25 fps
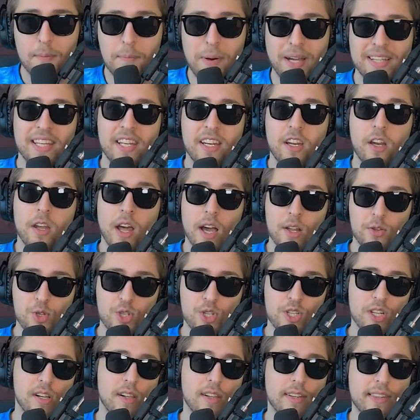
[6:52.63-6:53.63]
But in a
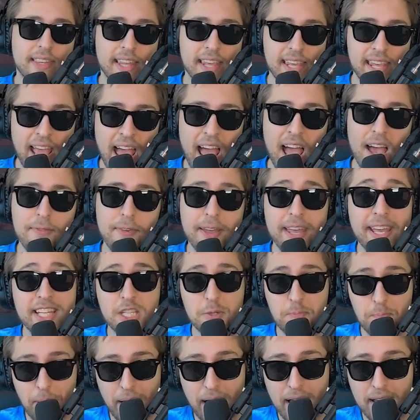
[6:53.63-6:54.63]
nutshell, they have
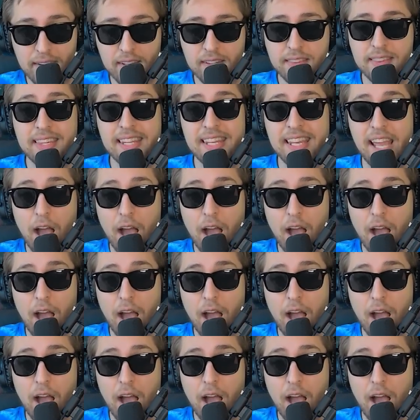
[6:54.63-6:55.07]
expanded the